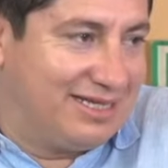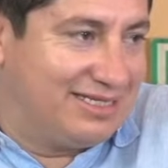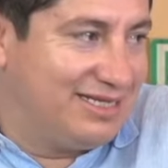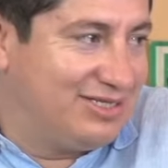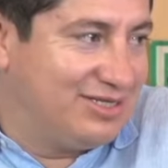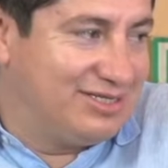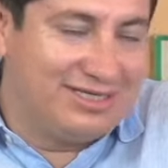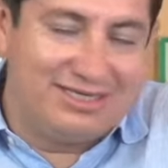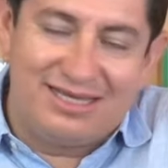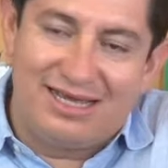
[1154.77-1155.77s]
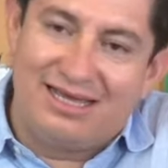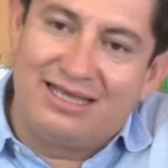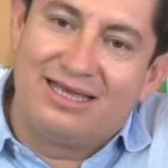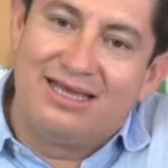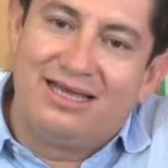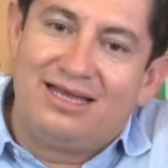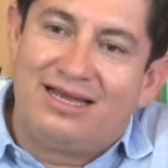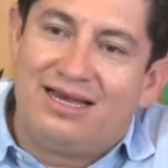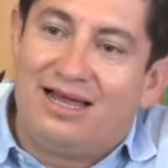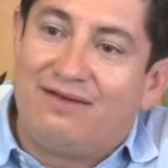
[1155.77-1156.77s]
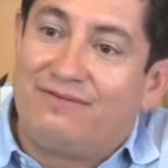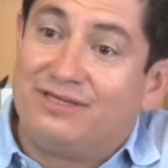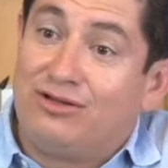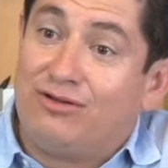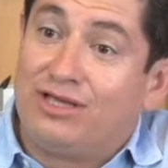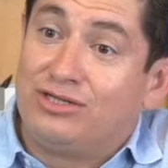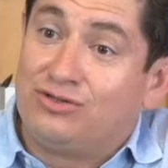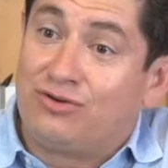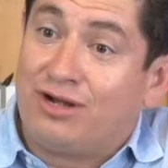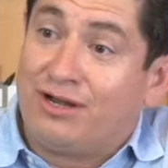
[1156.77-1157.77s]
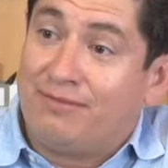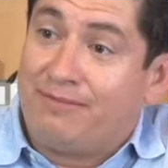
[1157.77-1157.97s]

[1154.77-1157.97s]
teachings is that life is not a journey.